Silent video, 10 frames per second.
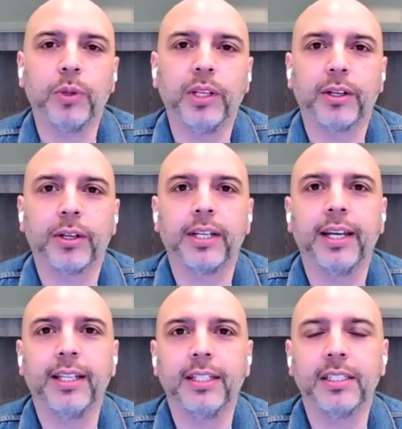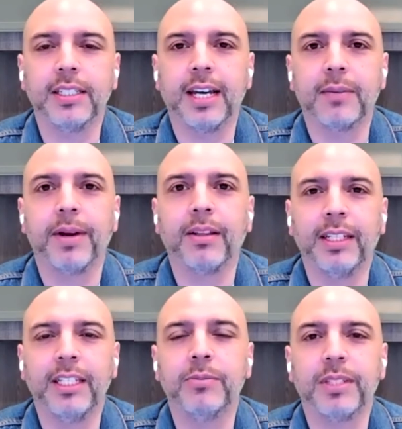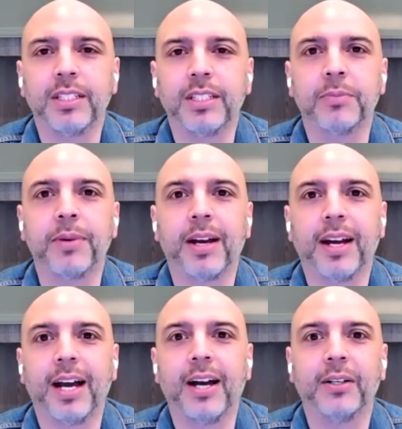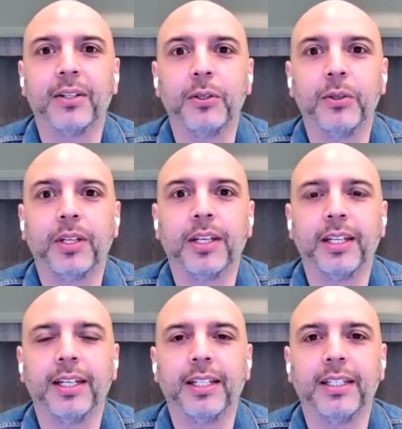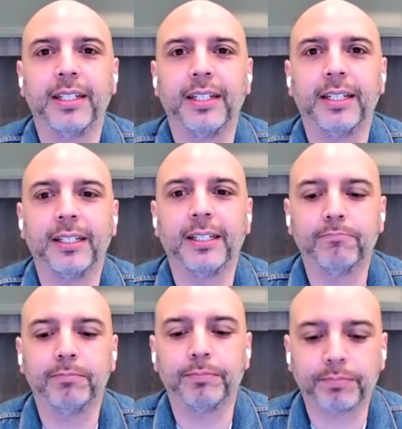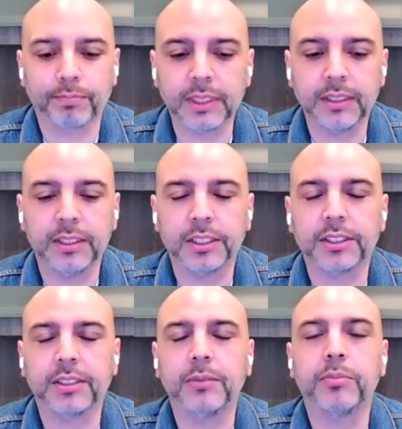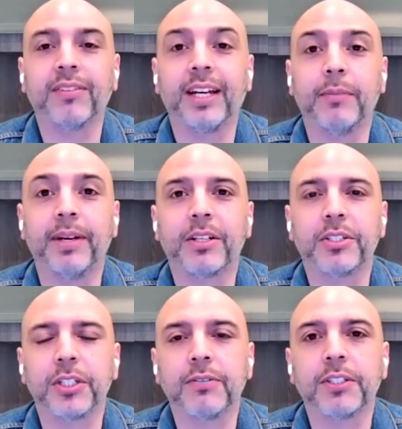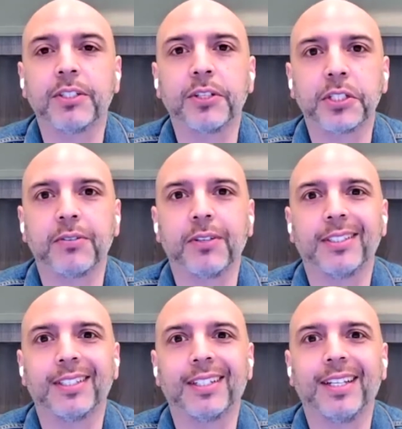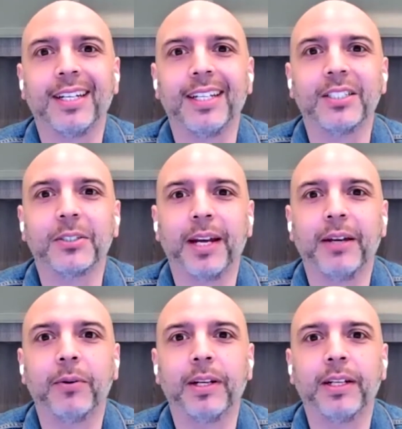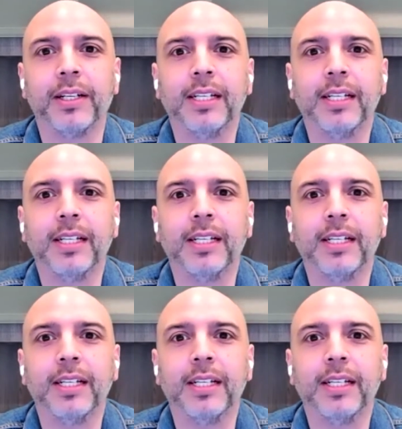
we learned, hey, this is not about leads, but this is about how you can just provide a better service, first of all, to clients, right? Where